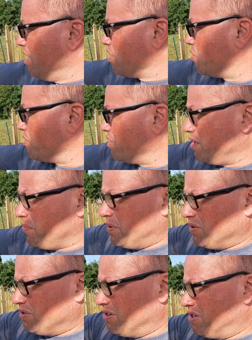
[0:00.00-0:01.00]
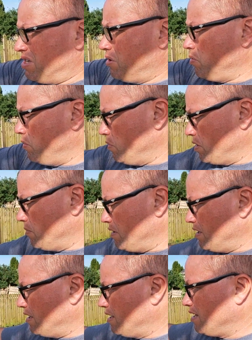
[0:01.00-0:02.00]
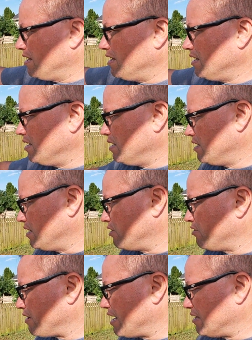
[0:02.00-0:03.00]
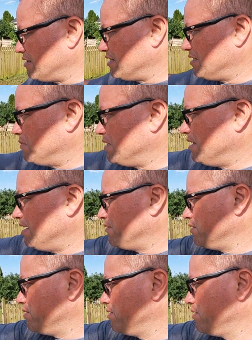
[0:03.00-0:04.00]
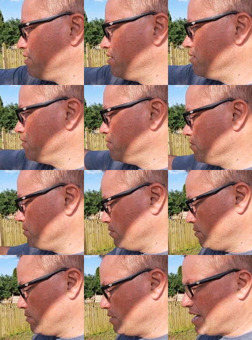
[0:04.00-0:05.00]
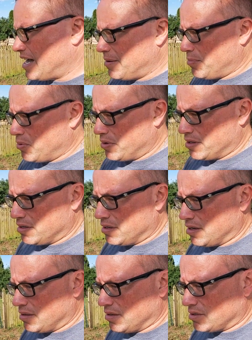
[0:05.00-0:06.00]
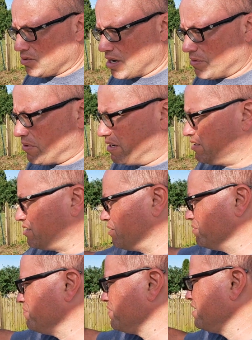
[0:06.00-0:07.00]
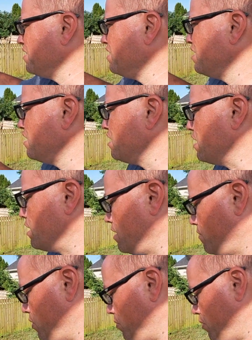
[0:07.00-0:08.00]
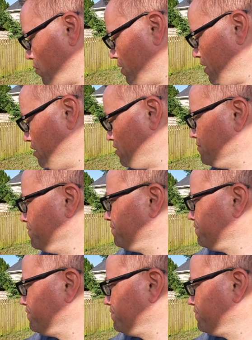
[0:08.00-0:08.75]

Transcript: according to the builders, the ground needs to be level to the high point of this driveway. So we put one here.